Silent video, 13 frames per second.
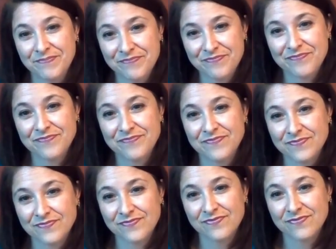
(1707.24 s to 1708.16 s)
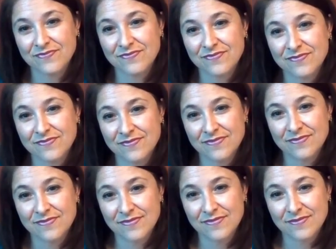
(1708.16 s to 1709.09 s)

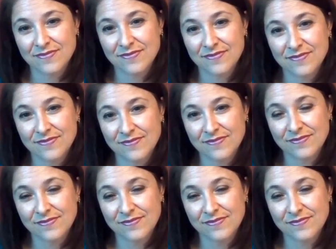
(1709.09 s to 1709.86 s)
This person isn't speaking.